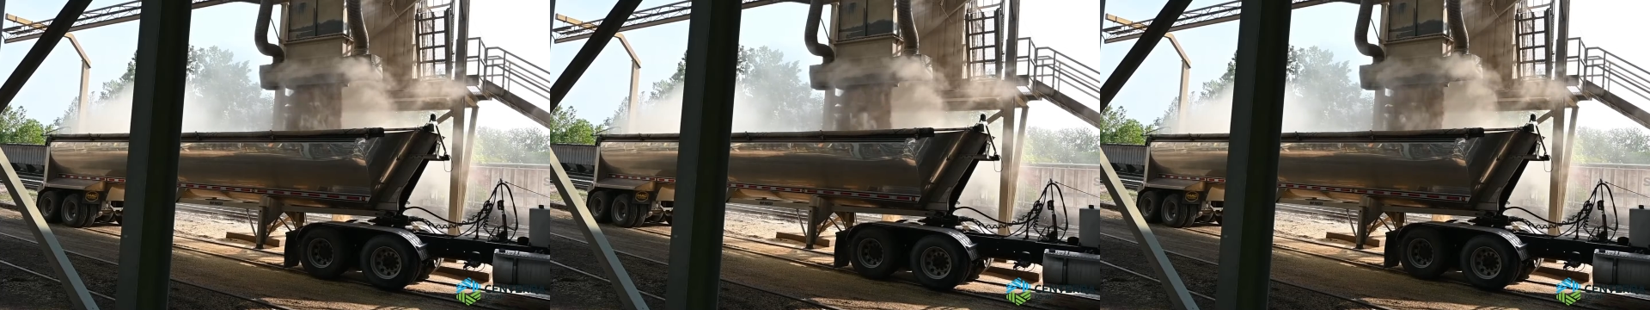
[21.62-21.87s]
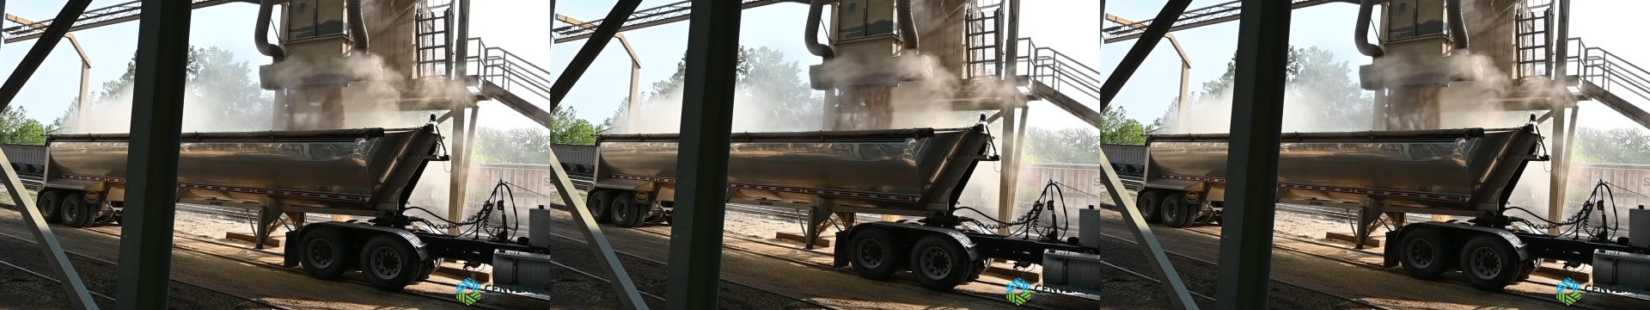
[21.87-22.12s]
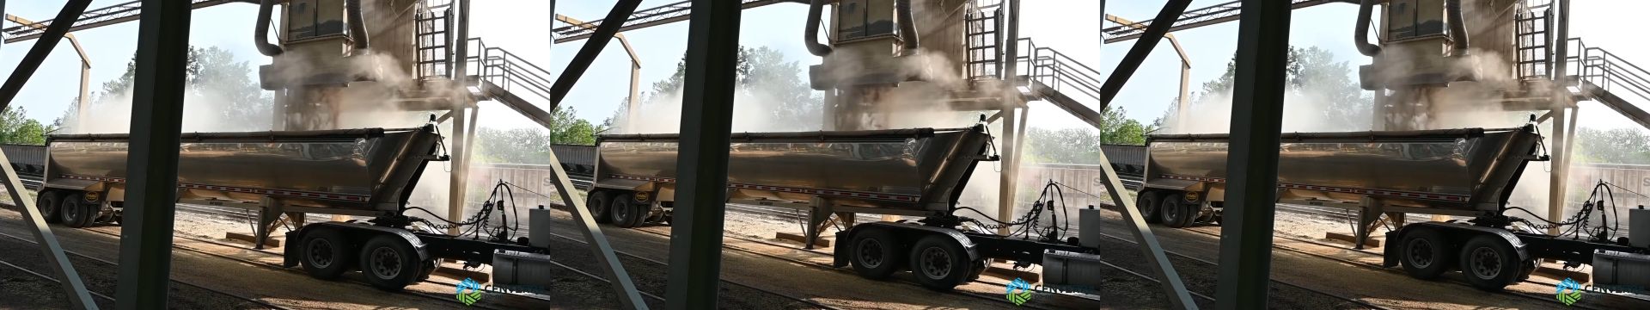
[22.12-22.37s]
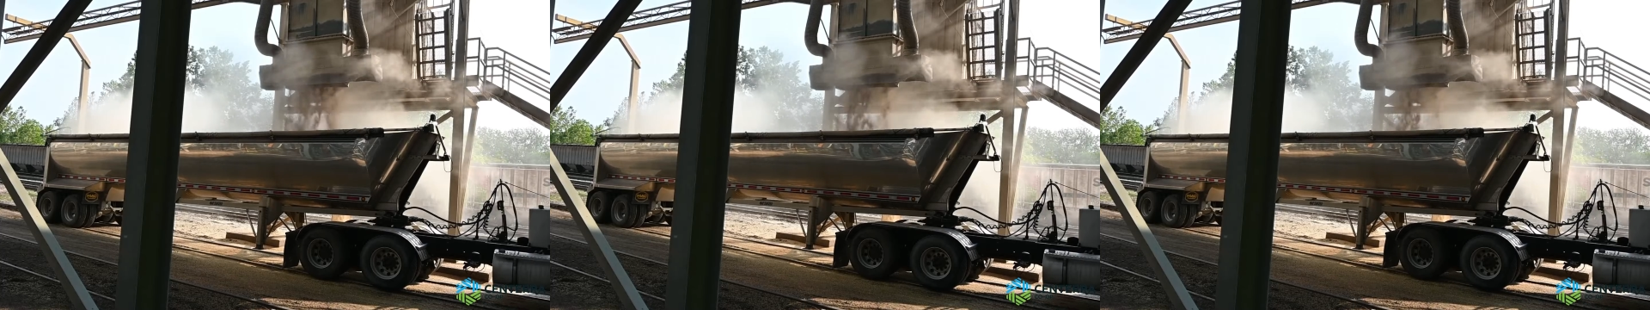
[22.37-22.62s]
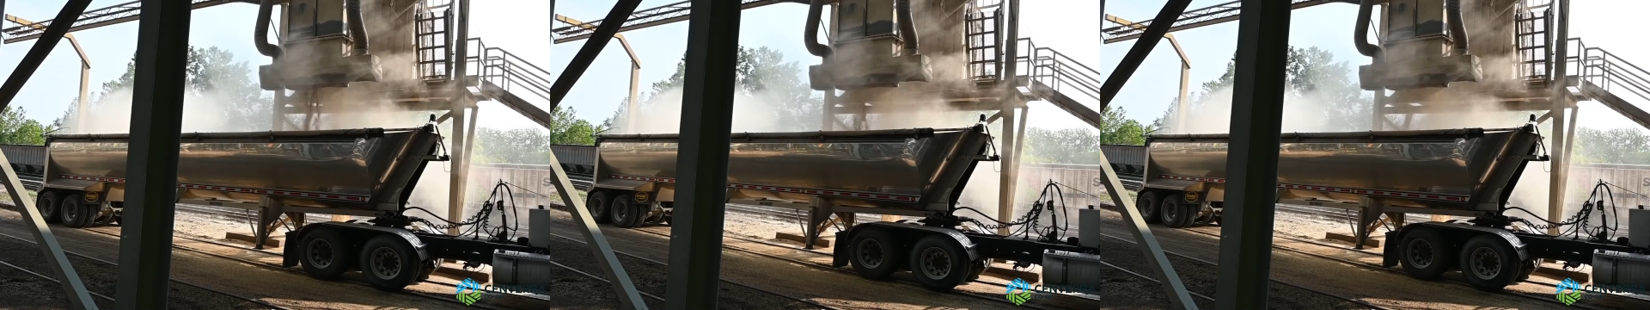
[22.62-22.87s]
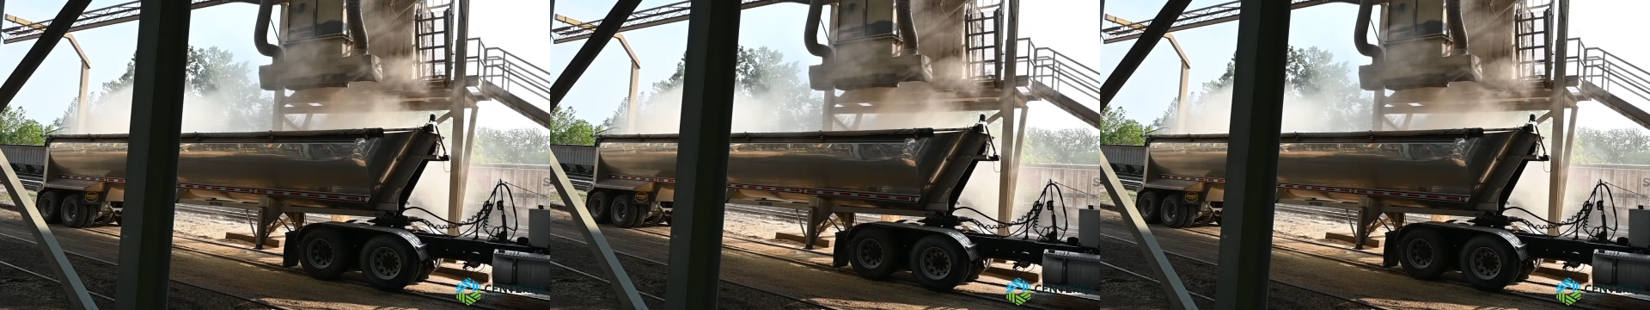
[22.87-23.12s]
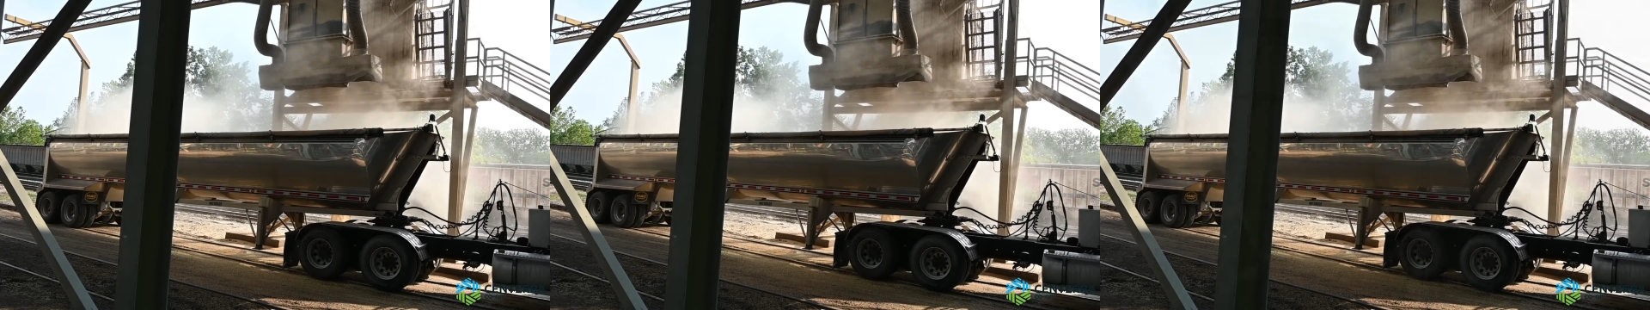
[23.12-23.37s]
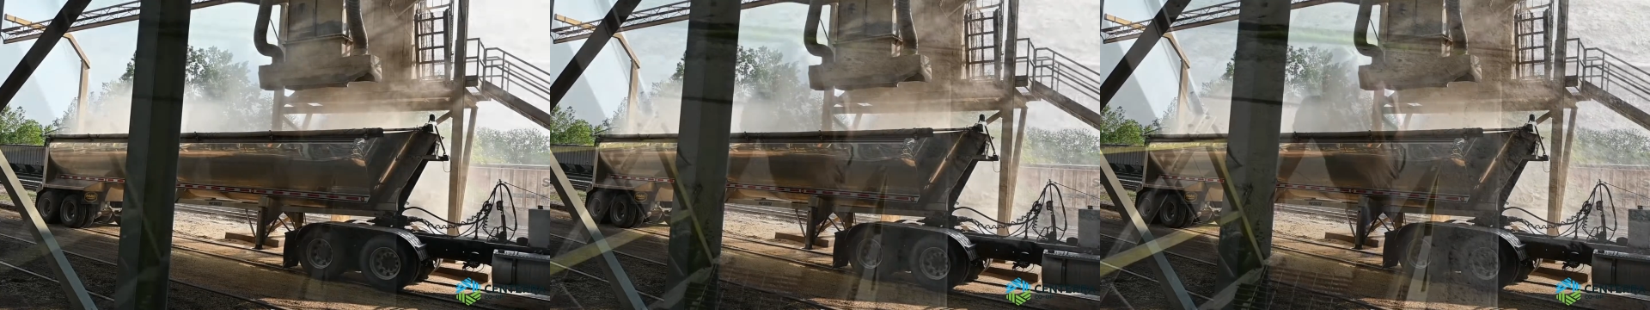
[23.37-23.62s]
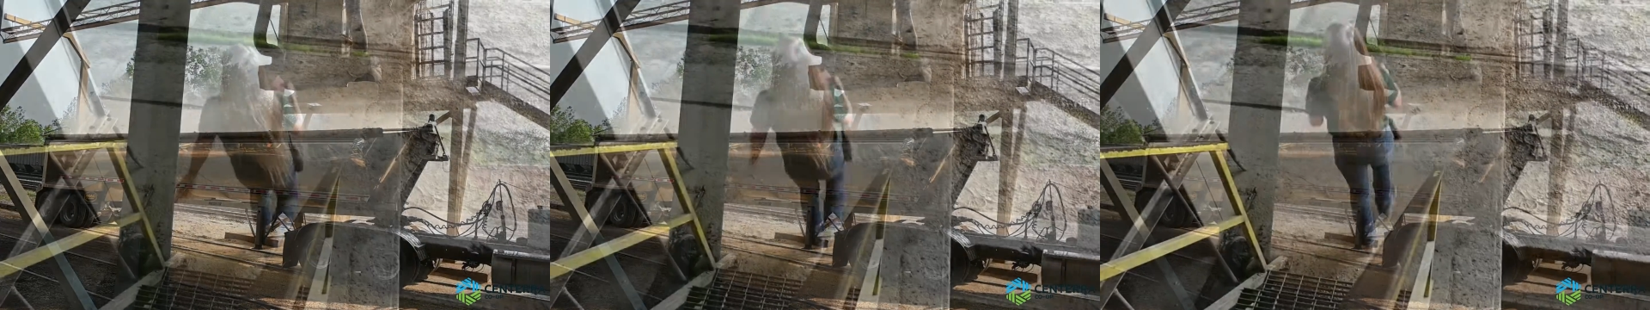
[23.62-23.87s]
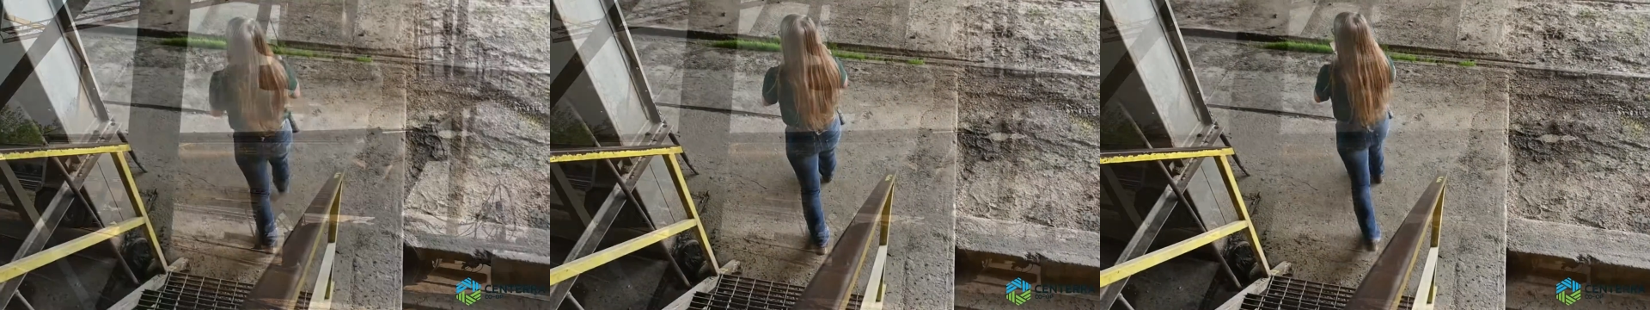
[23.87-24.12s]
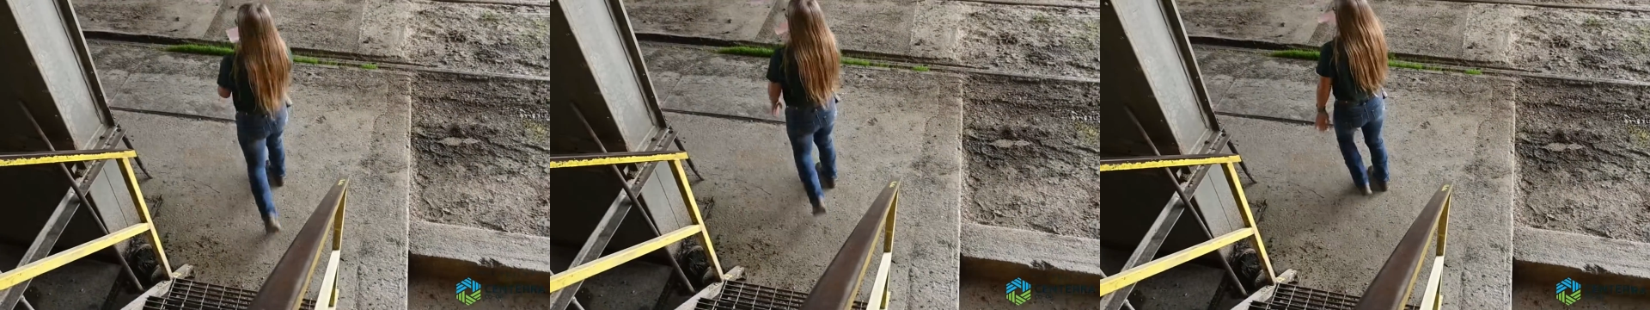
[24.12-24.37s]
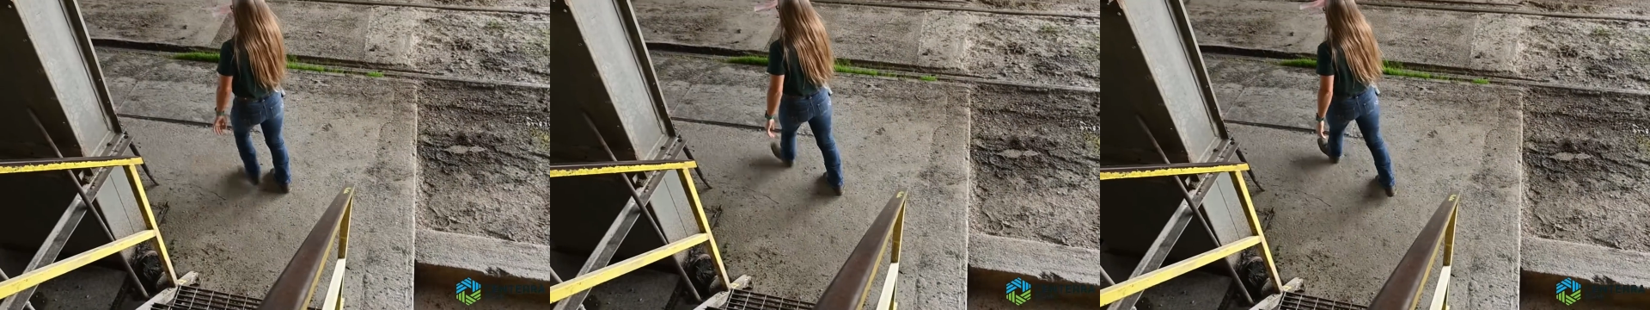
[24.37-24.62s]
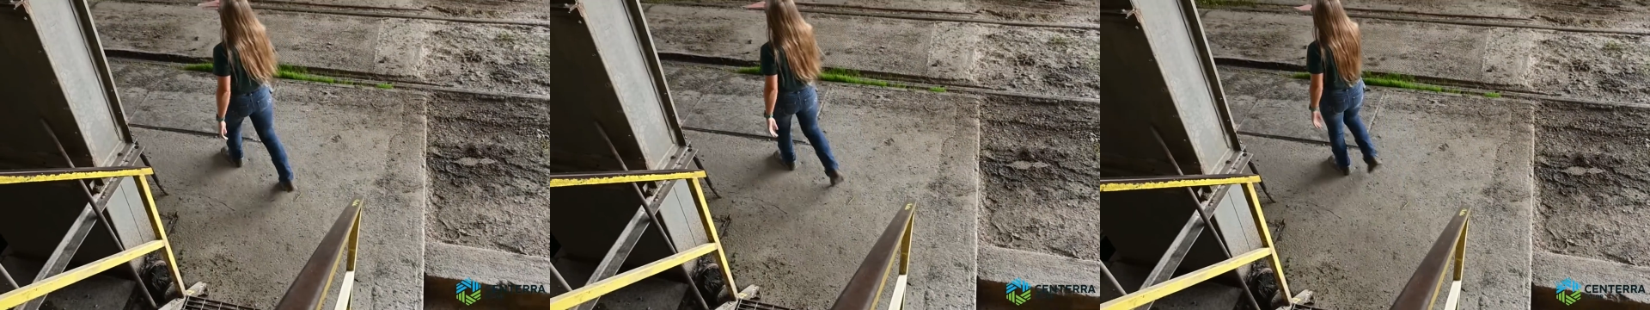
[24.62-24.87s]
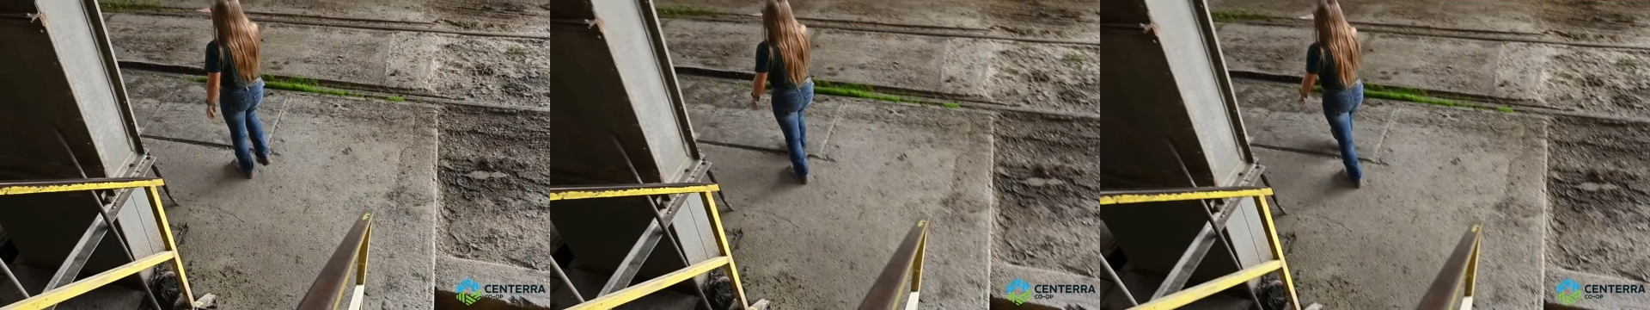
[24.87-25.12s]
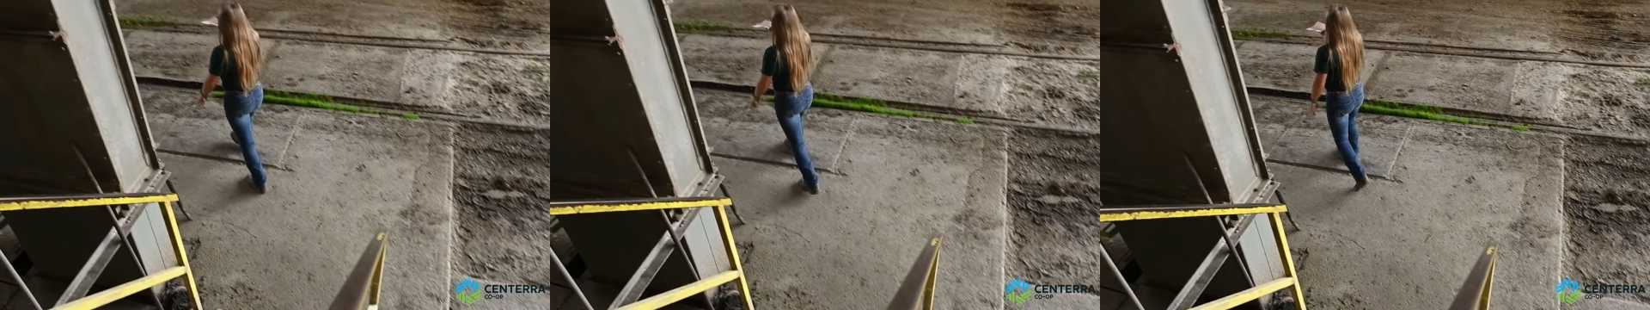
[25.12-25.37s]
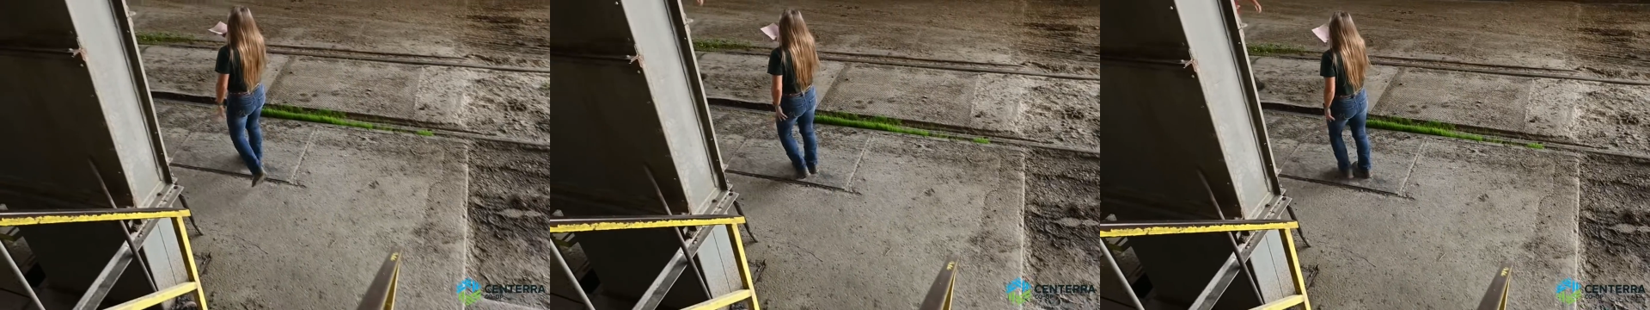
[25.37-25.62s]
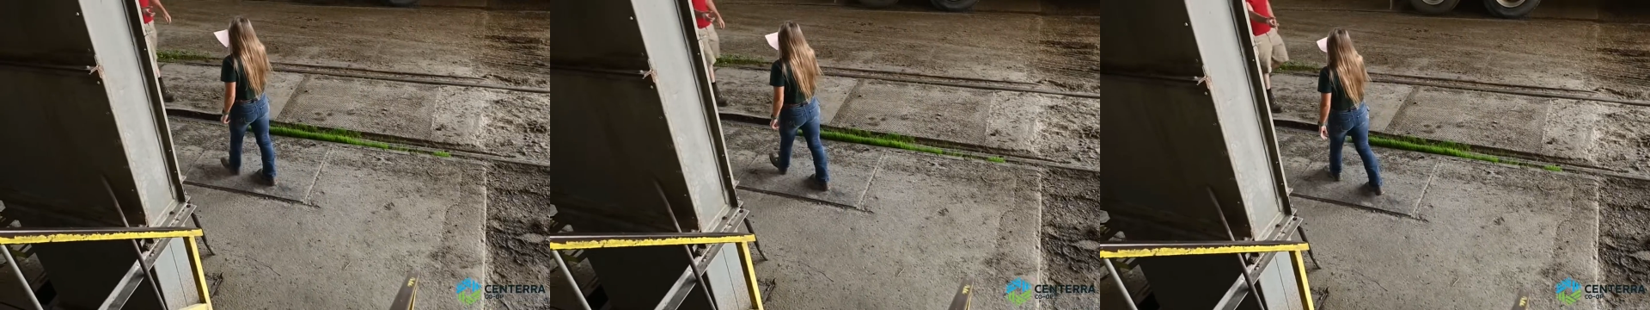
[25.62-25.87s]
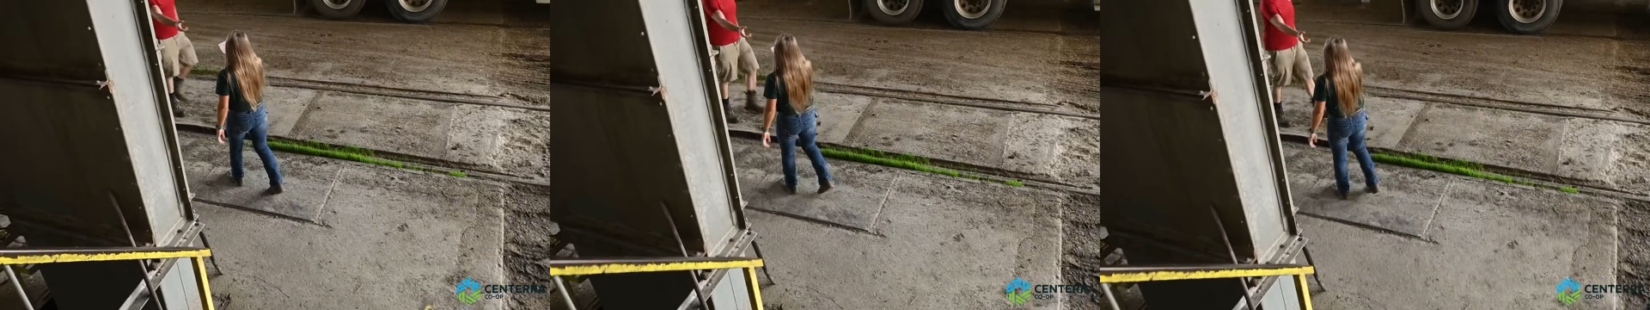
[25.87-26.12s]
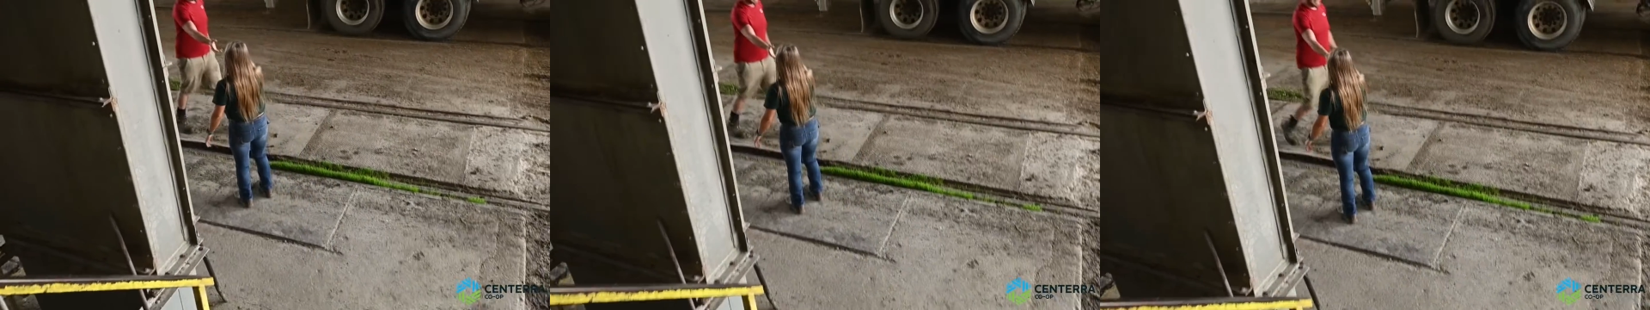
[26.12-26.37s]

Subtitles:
[unreadable: no face in view]